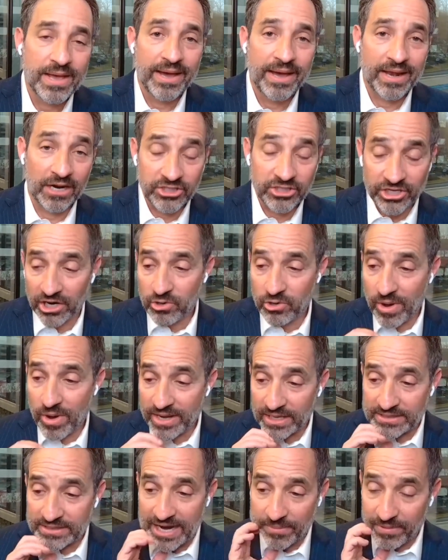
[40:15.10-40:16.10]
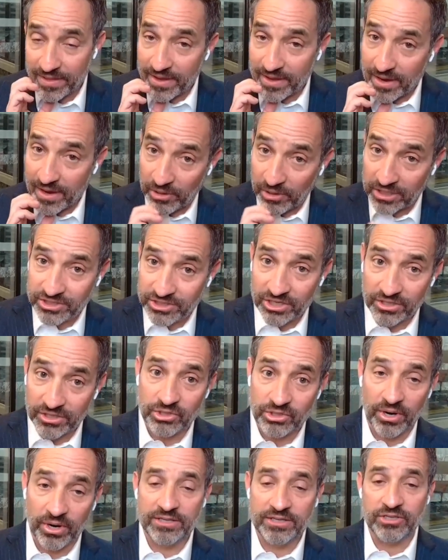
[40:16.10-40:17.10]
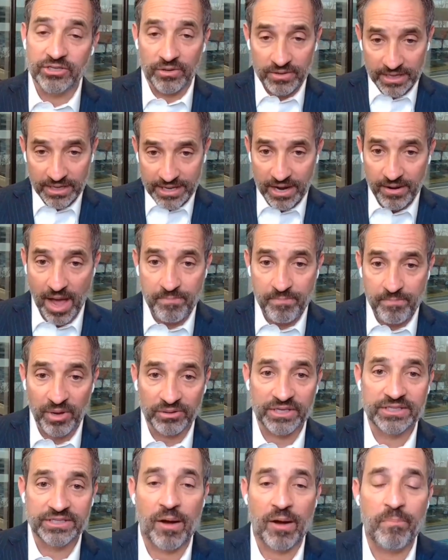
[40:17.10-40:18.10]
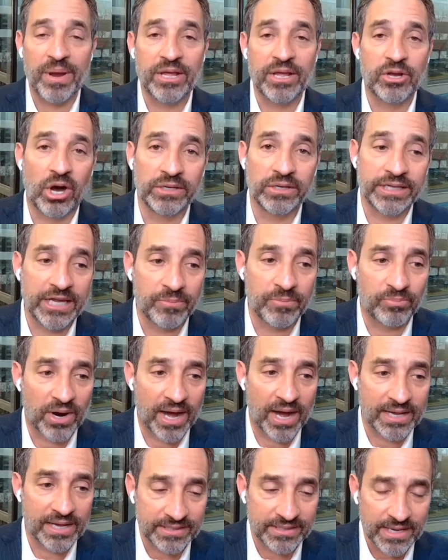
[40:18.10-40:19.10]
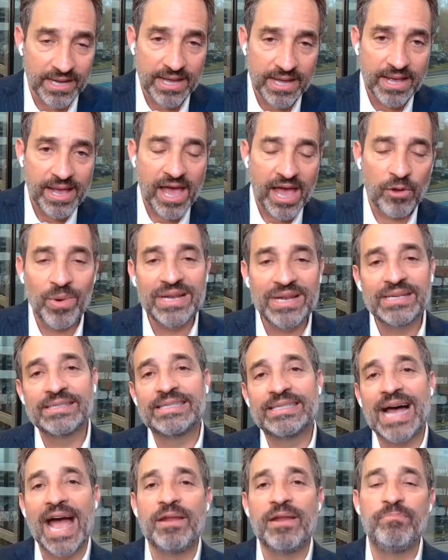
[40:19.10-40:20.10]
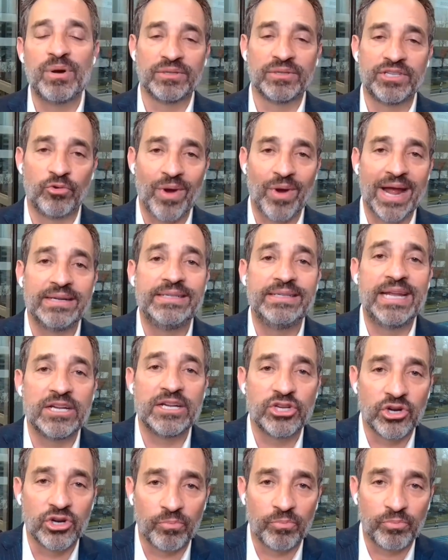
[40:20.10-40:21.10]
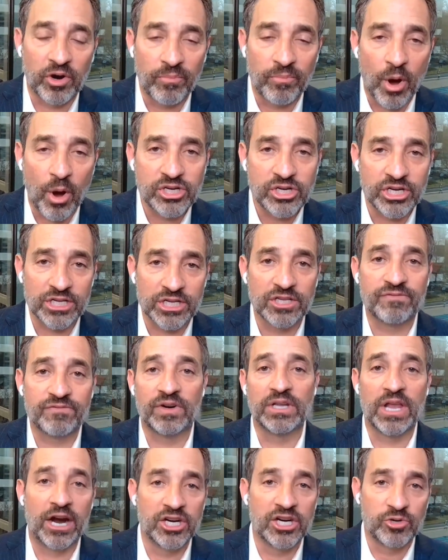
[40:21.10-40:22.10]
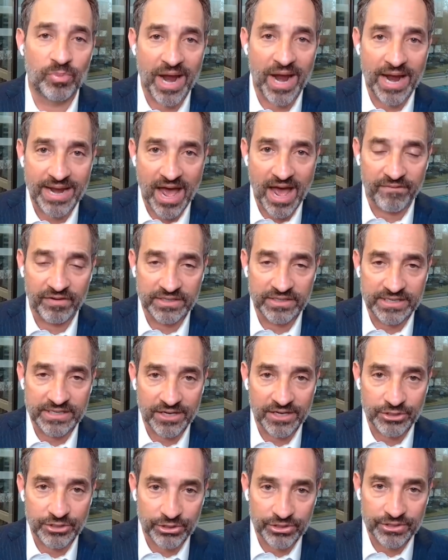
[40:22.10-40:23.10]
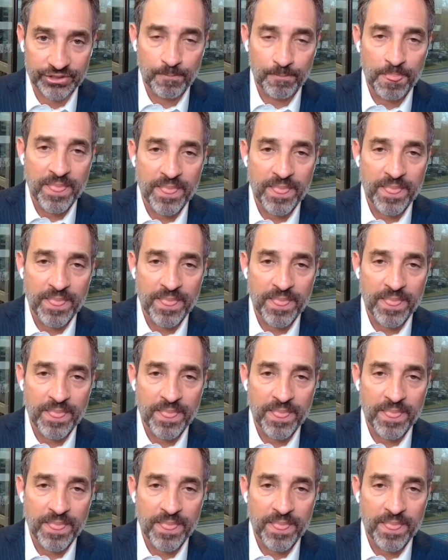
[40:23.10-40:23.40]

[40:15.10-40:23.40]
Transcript: And I'll share a quick example, a personal story. So again, I built this company called ePrize, and we designed, built, and ran digital promotions for large brand advertisers.